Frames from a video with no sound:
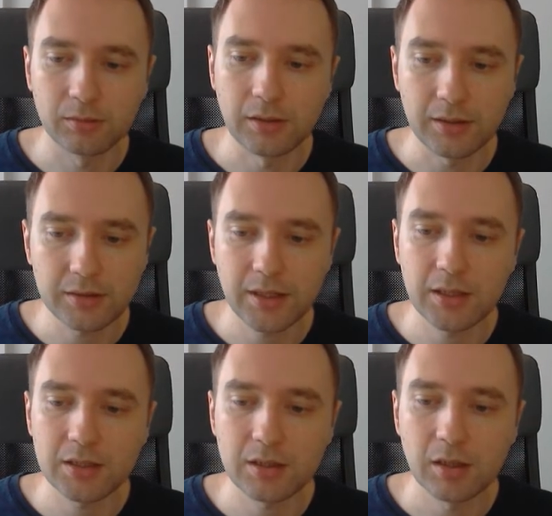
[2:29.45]
In this
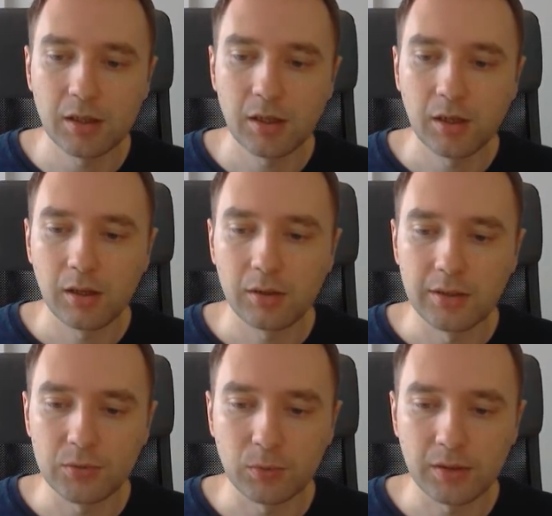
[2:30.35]
case,
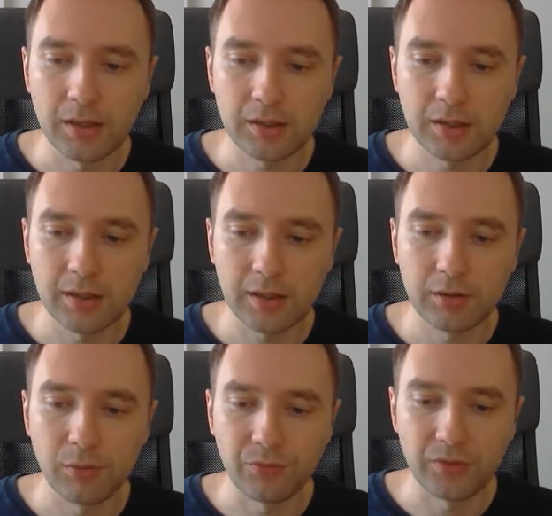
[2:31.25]
this will create a
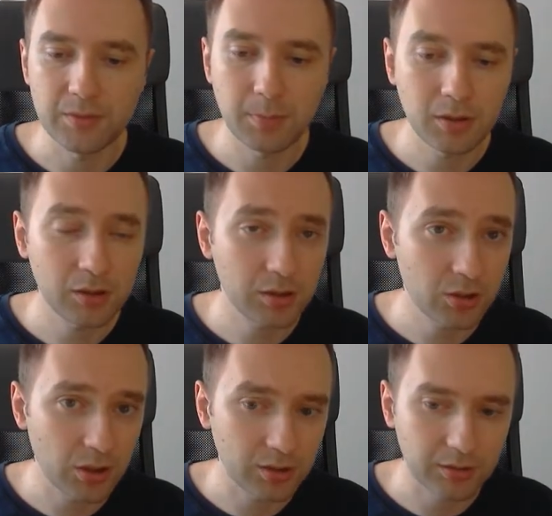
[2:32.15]
link with this particular
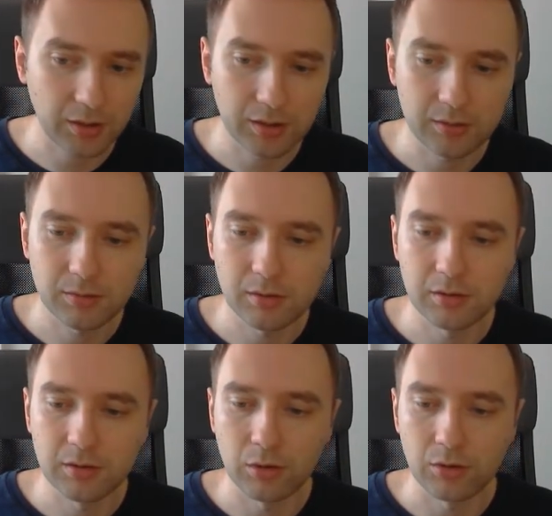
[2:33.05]
channel key
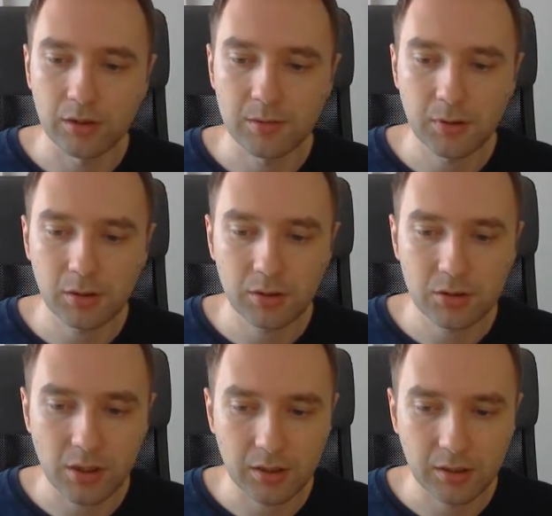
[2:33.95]
on this particular
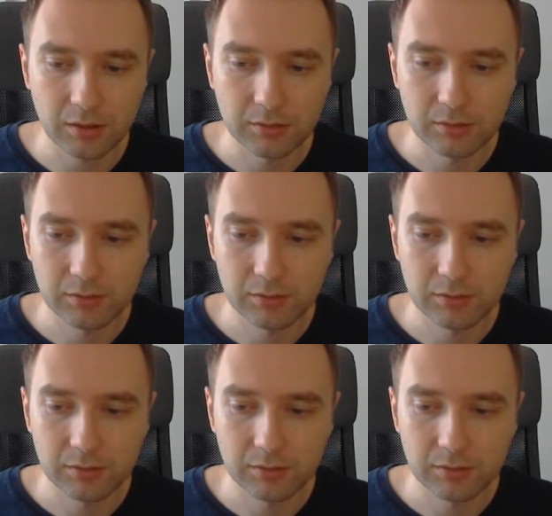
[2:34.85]
channel,